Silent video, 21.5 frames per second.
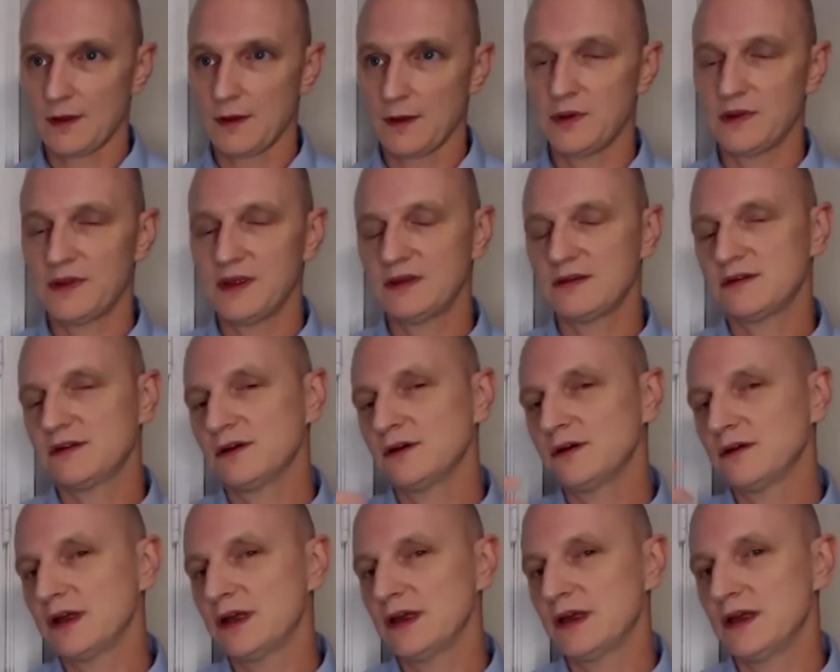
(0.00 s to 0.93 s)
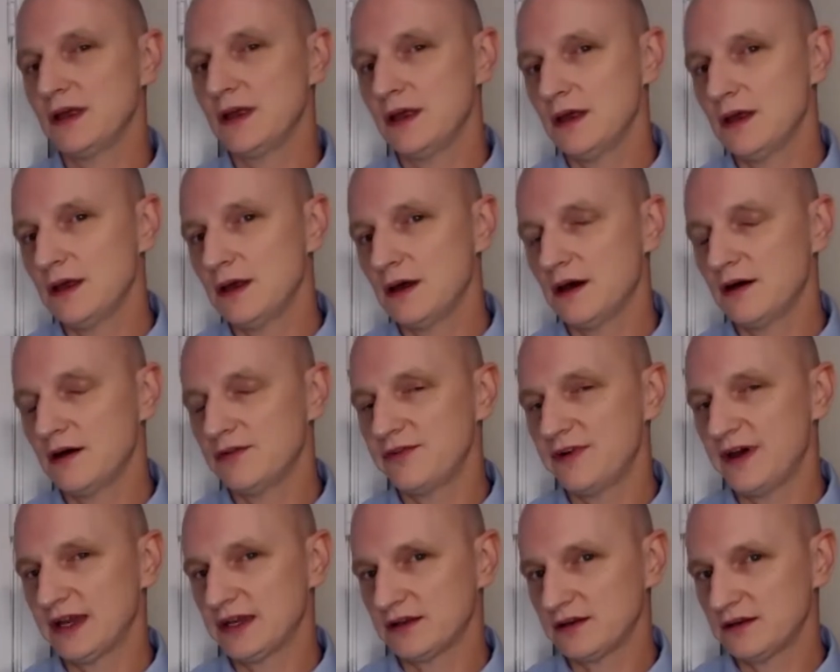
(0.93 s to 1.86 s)
but they still
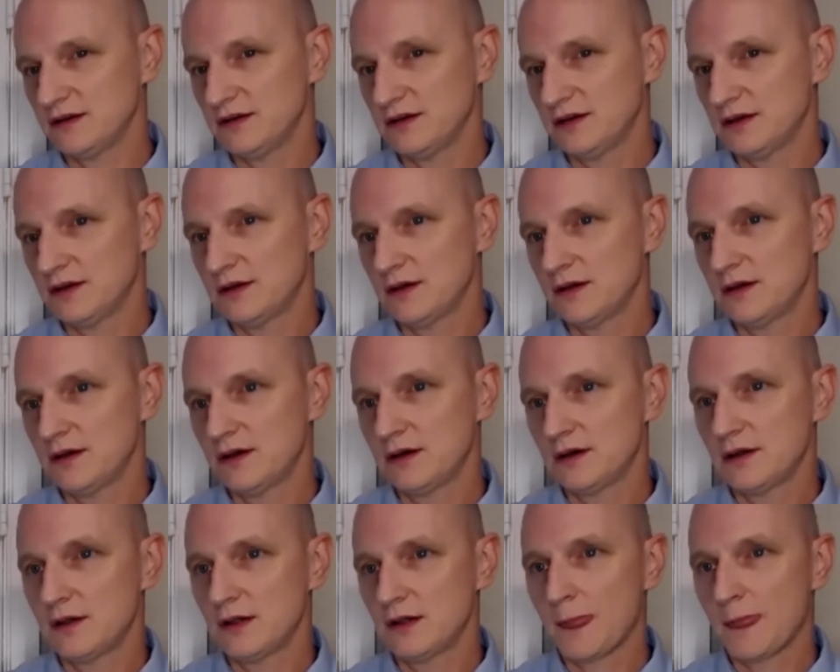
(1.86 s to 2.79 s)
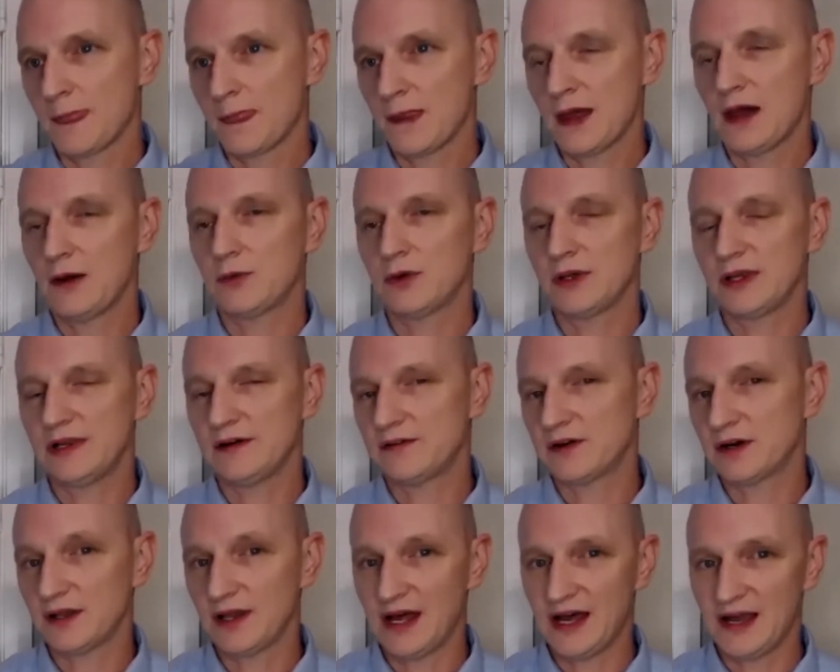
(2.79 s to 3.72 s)
affect how we live
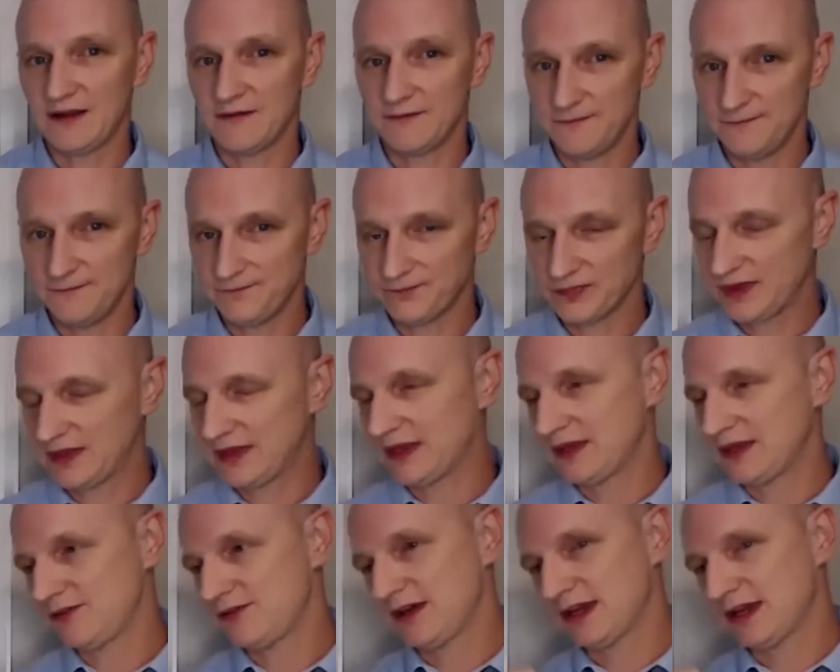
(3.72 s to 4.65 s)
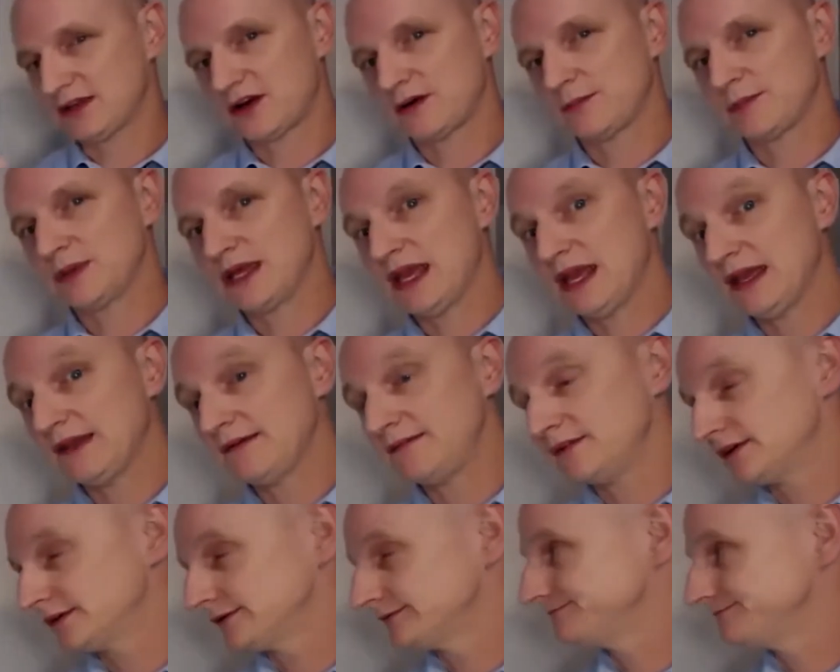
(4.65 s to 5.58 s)
our life, and they affect our
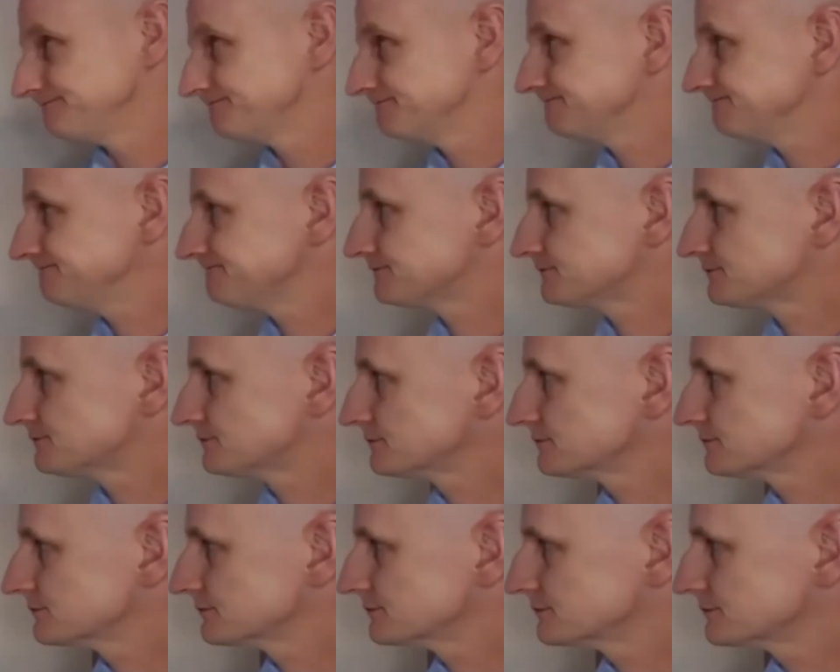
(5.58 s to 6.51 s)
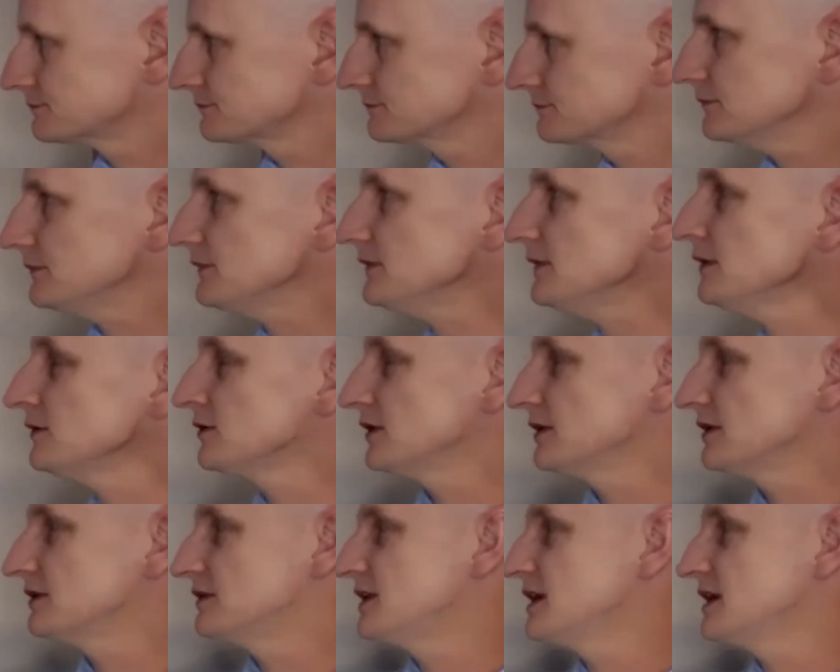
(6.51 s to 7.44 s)
behavior. So
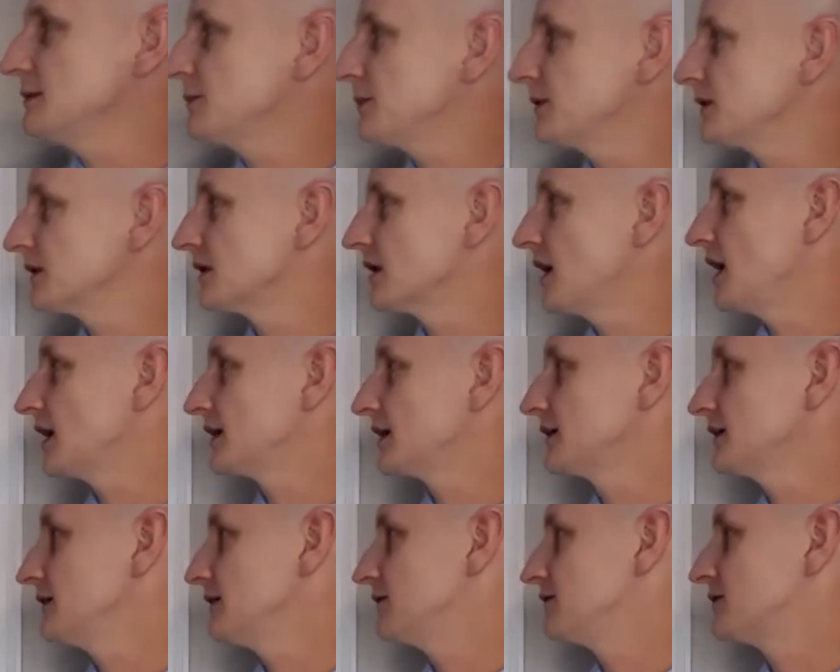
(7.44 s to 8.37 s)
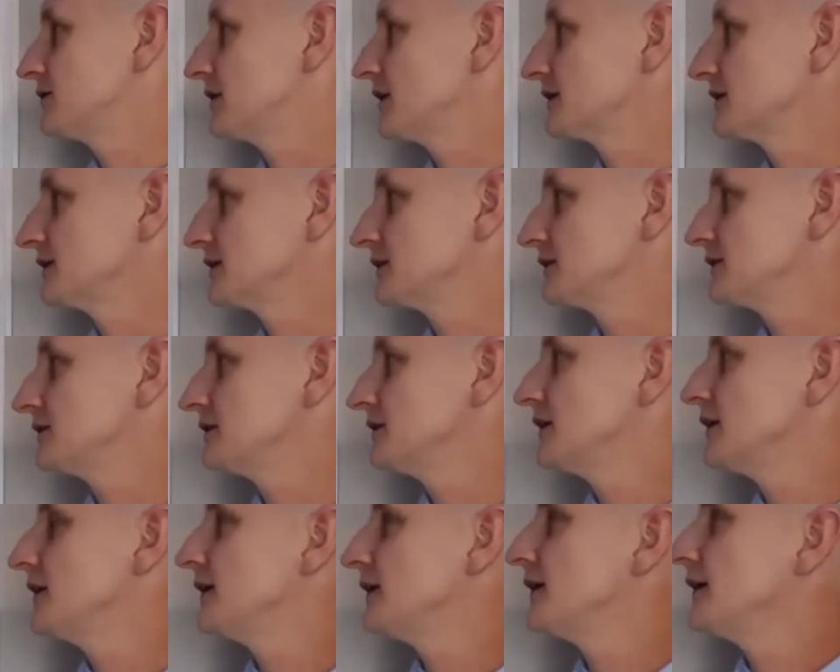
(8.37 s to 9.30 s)
these deeper cognitive structures
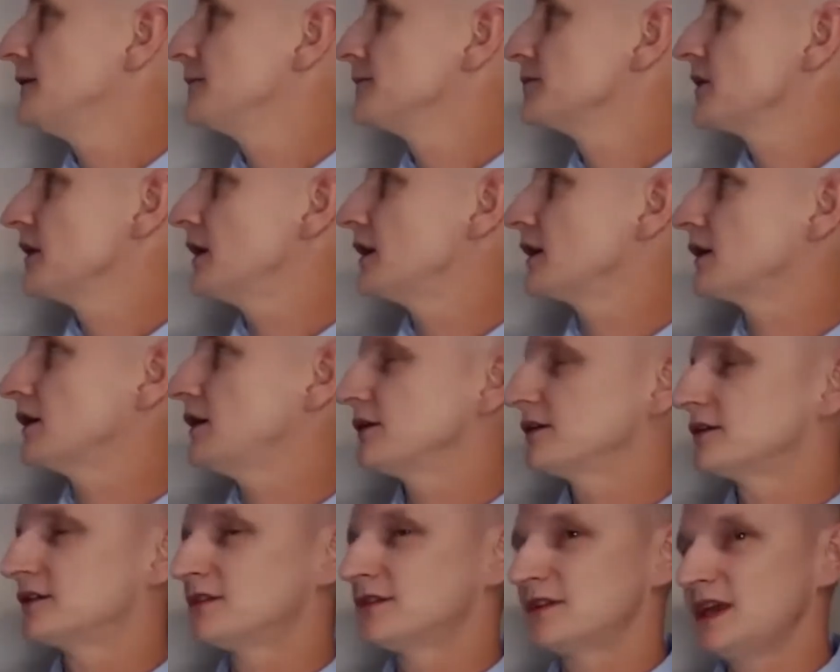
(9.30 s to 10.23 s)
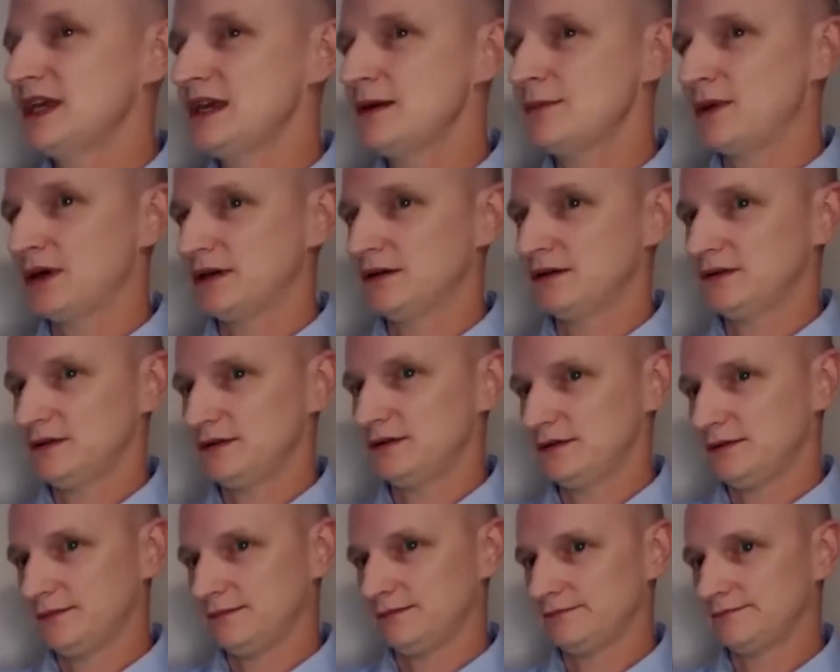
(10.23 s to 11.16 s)
are called schemas.